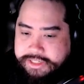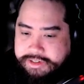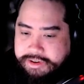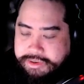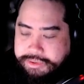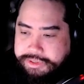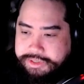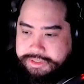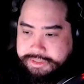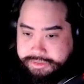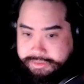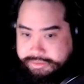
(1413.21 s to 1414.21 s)

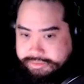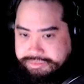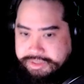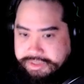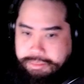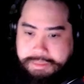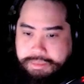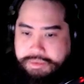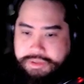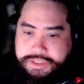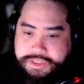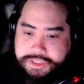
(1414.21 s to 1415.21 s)
earlier in
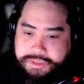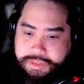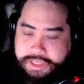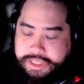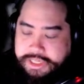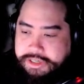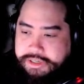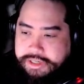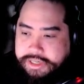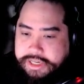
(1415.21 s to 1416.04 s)
preparation when he did